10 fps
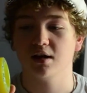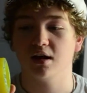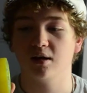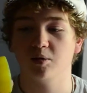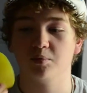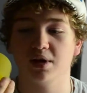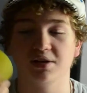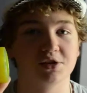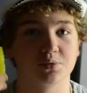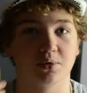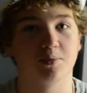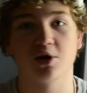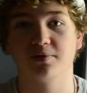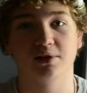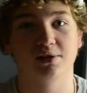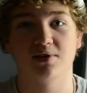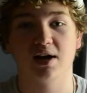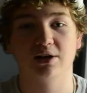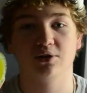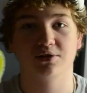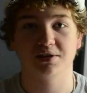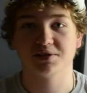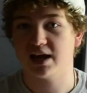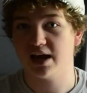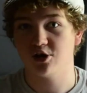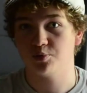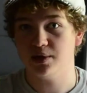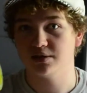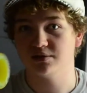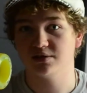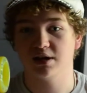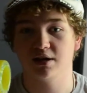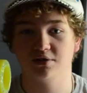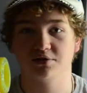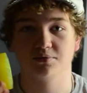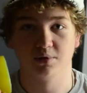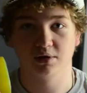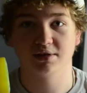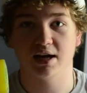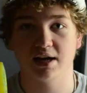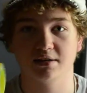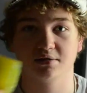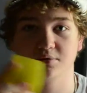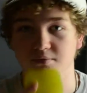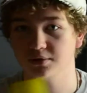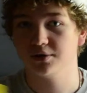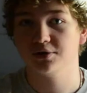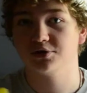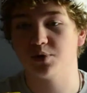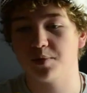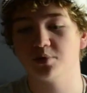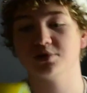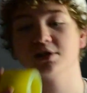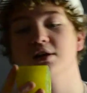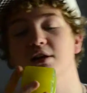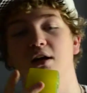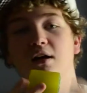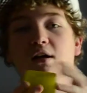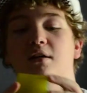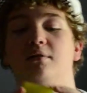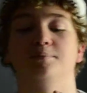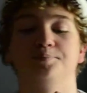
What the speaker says: and these were perfectly fine on things like hairpins and real tight sweepers. I